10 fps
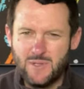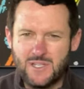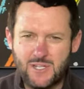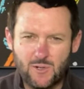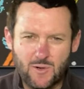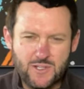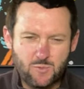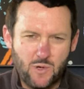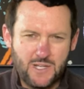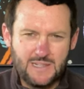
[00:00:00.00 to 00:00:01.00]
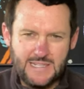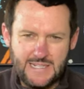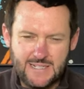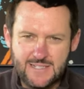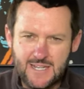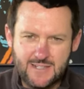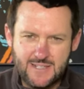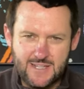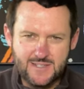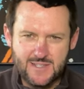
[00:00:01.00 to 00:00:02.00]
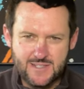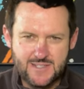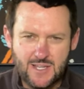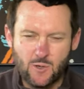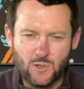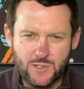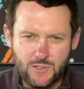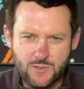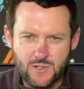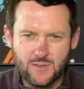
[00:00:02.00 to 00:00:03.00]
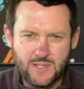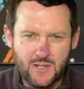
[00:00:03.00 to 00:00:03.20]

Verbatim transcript: be curious what cleaning techniques this seller used on the